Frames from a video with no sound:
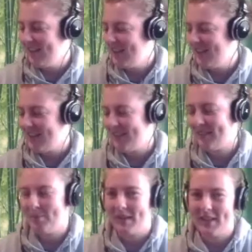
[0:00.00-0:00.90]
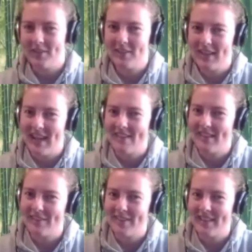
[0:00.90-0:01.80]
You can still play good
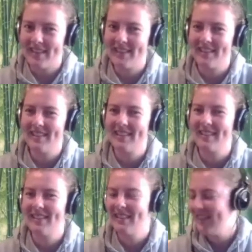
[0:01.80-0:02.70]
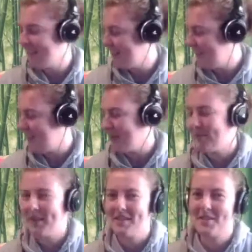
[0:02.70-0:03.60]
classics on it. You can
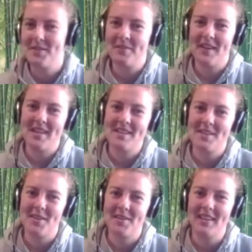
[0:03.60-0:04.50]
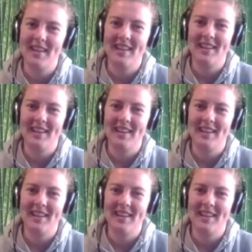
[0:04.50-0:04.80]
play the stuff that isn't on the